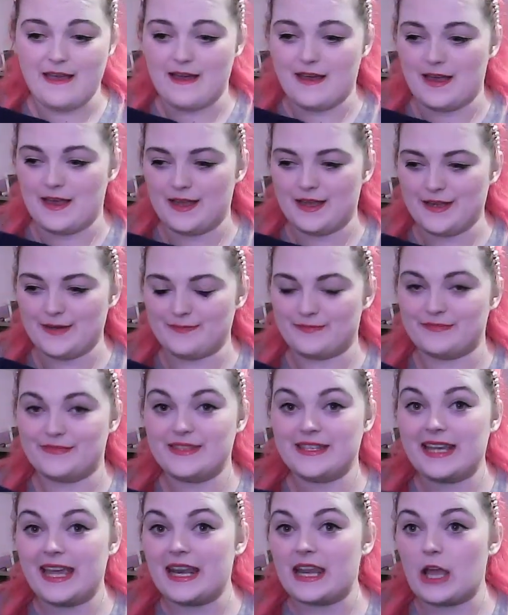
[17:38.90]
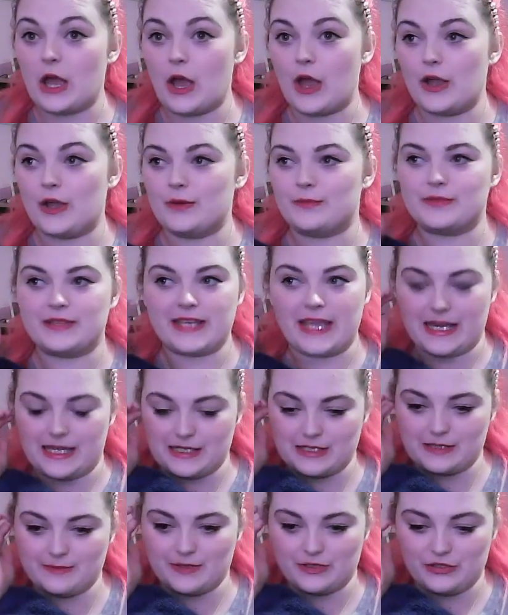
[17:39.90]
To get it home, to get it
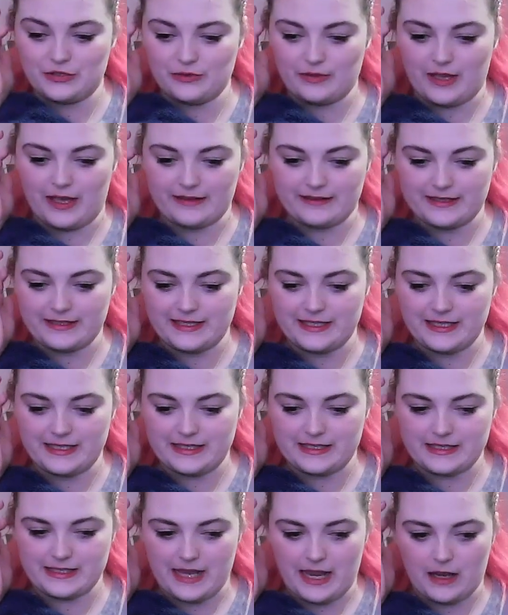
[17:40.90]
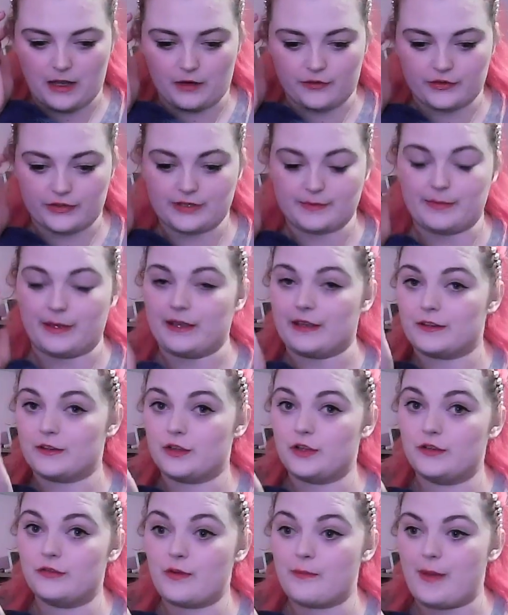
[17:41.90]
into my suitcase, I did take obviously my
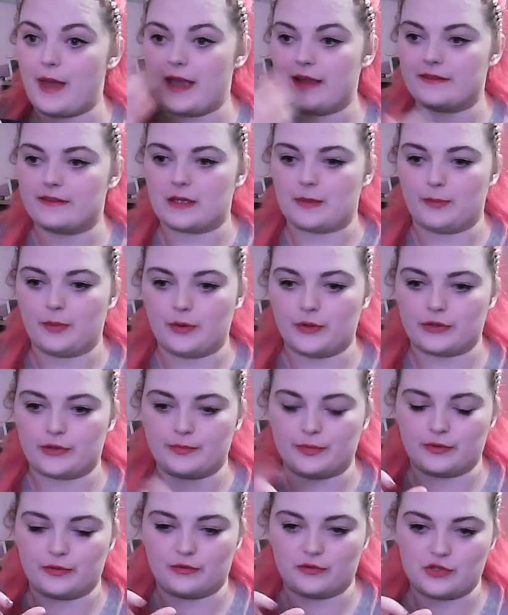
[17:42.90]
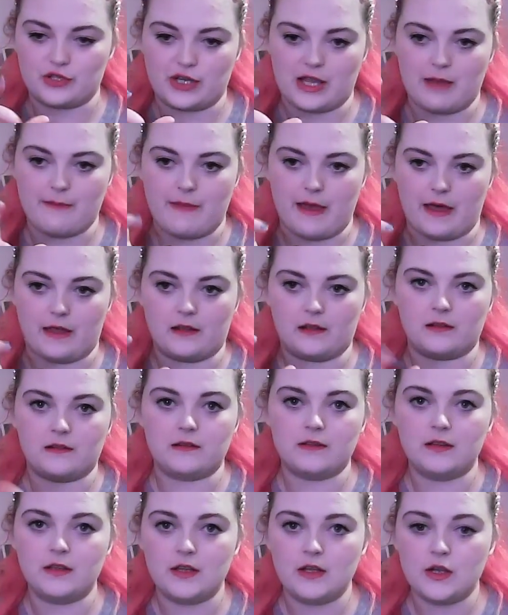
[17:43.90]
Hoover bags and a portable GML
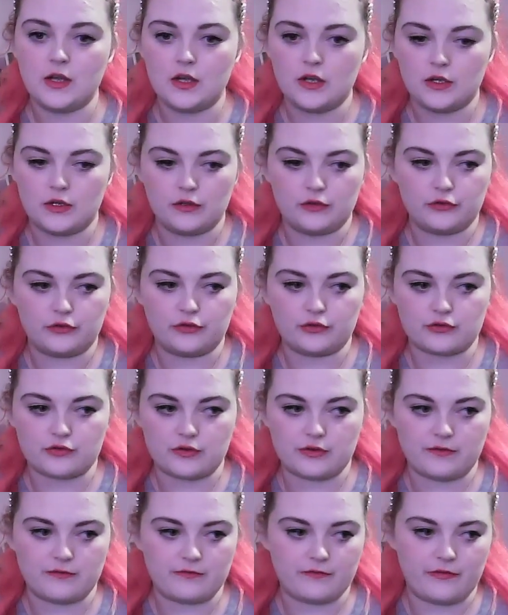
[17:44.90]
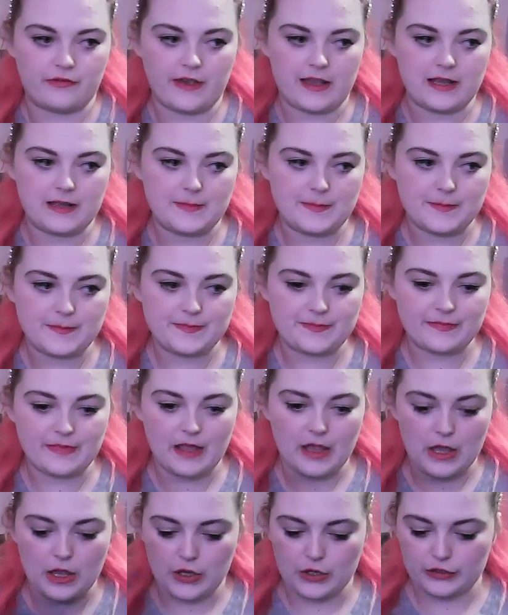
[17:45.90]
suction thing.
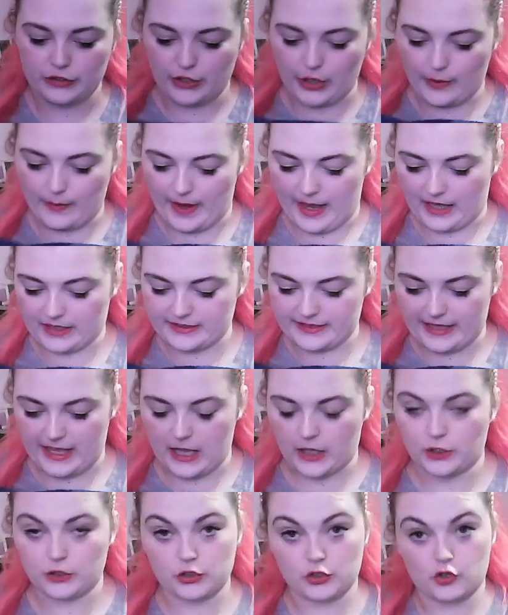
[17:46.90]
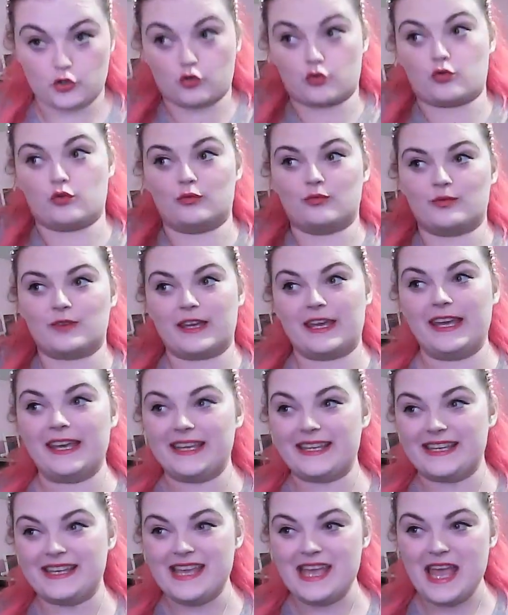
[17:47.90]
So I had to like shrunk
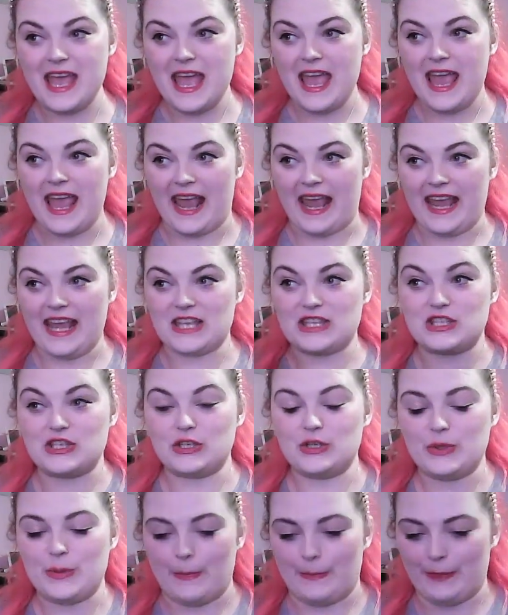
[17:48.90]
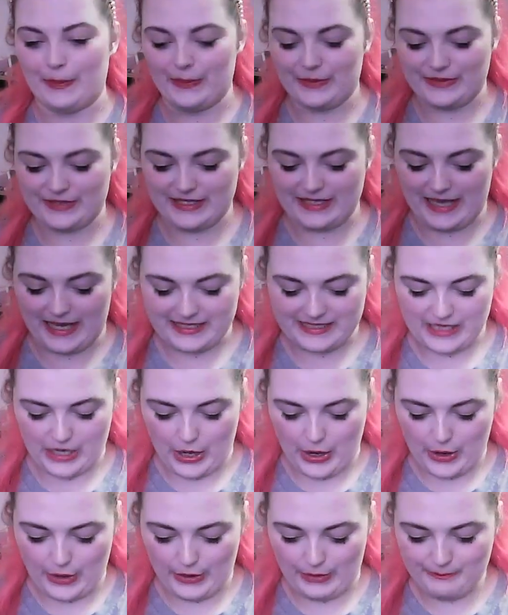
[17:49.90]
it up to get it
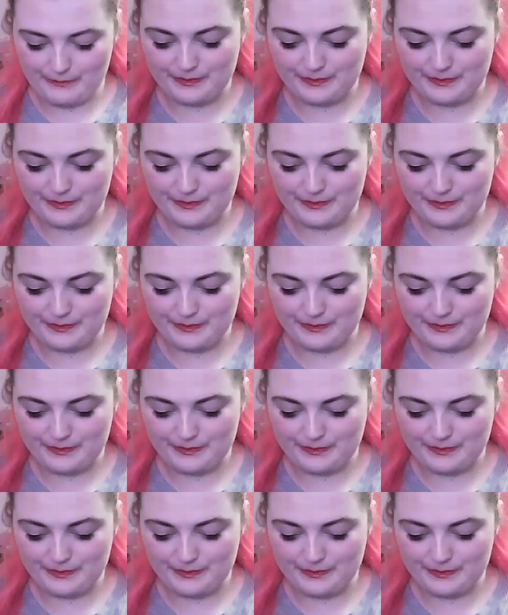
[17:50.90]
home.